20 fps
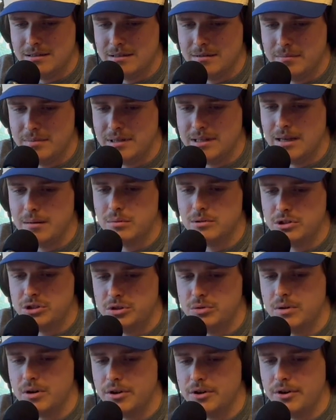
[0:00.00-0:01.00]
being able to
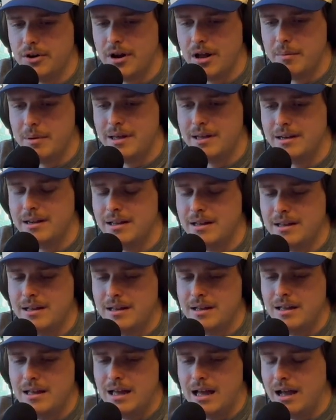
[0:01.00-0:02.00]
do it on your iPad,
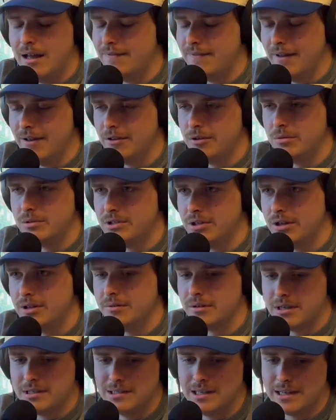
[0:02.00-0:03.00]
I value a ton
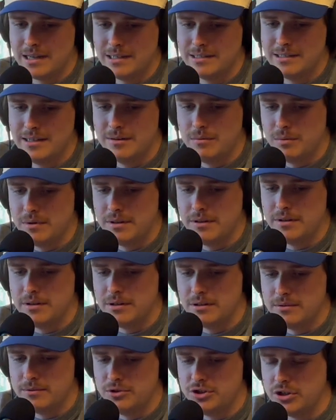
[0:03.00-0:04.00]
because, like I said, with
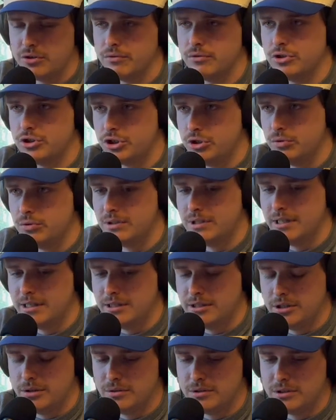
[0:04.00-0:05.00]
the general student
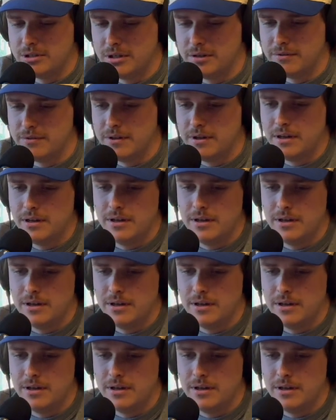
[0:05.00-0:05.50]
taking note stuff,